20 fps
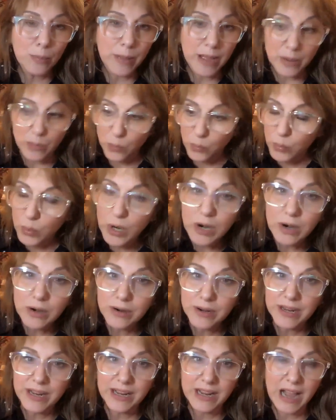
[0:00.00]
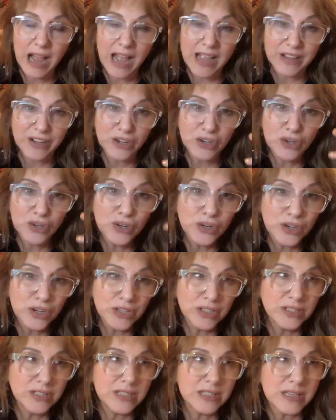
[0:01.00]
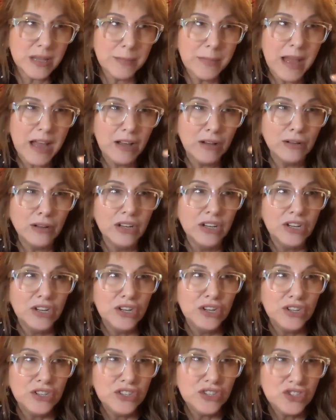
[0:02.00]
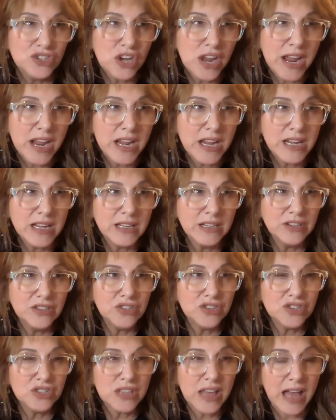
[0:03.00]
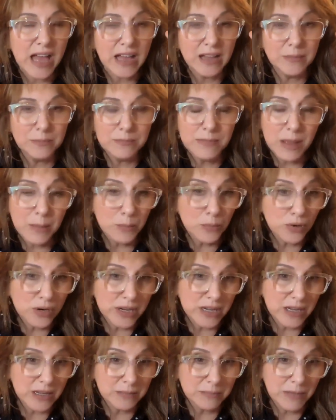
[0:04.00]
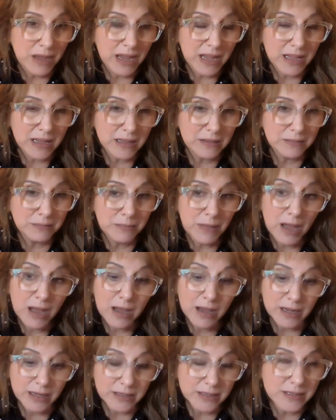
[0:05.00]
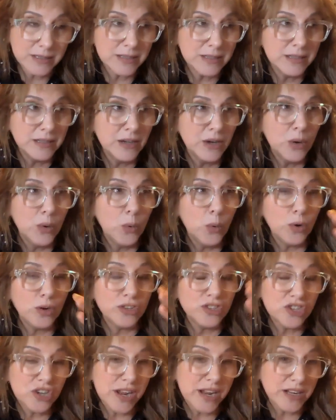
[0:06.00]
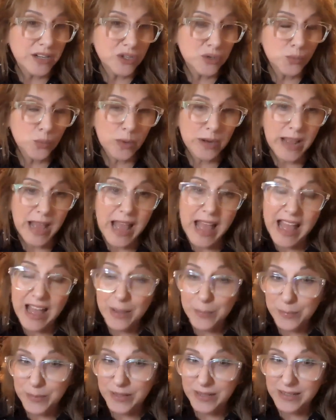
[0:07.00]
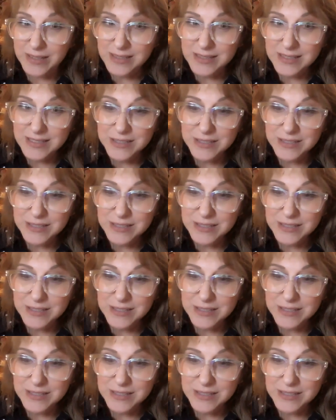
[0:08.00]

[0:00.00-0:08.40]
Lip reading: by worrying, I could somehow change that memory in my mind or change what happened.